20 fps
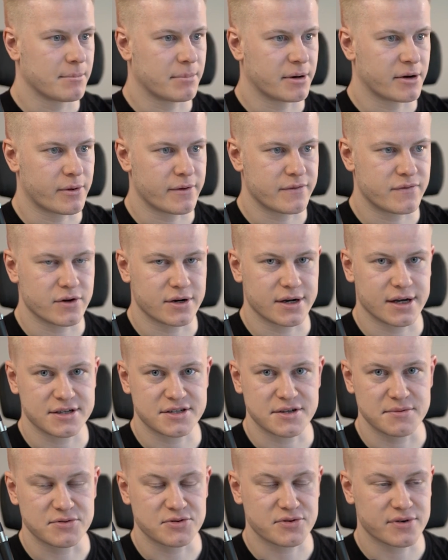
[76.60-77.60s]
By the way, if you're not
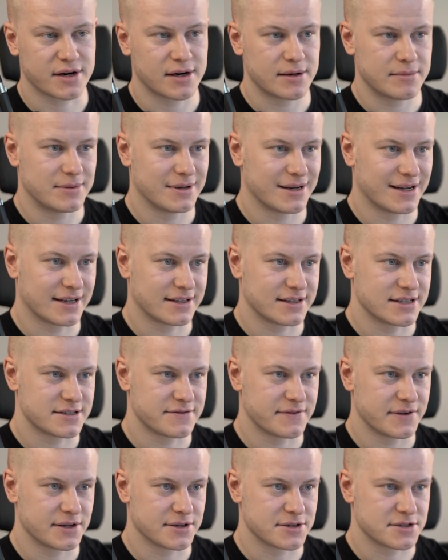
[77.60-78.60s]
subscribed, like
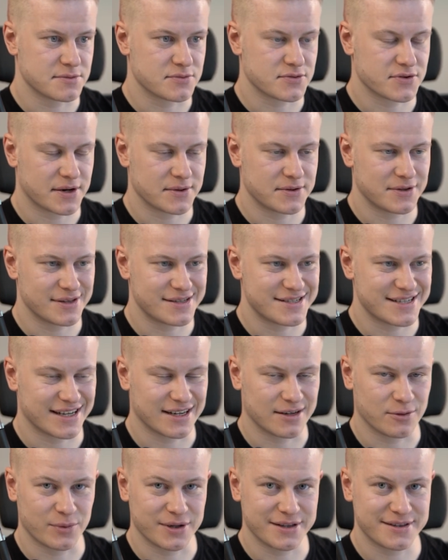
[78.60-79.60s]
this video, subscribe to the
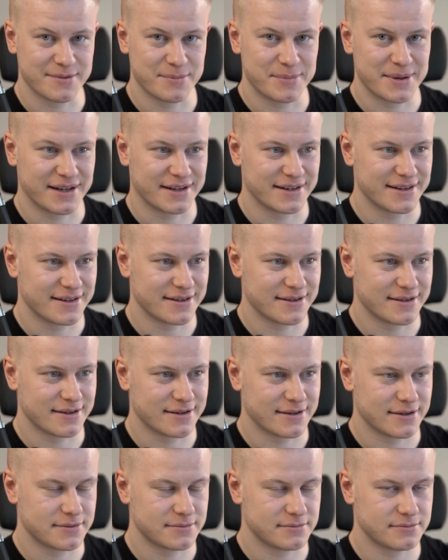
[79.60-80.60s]
channel with the bell,
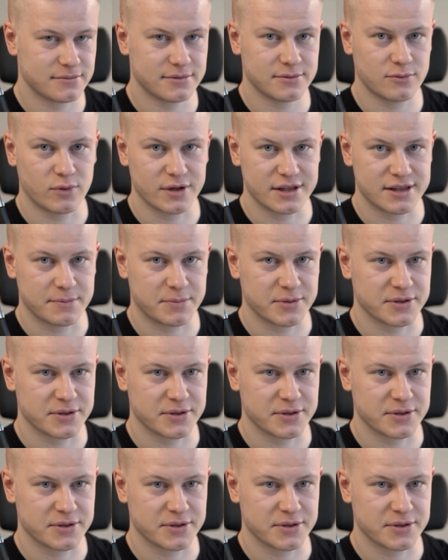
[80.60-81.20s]
uh, with the